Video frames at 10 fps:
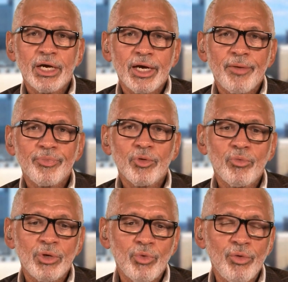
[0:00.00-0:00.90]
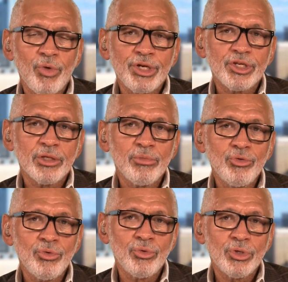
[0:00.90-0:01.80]
Um, when we went to the
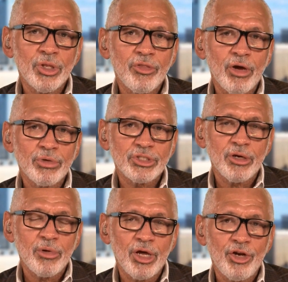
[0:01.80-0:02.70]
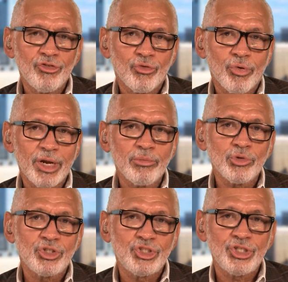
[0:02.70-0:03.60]
moon, there was an, an
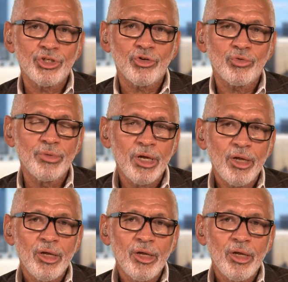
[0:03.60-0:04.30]
incredible geo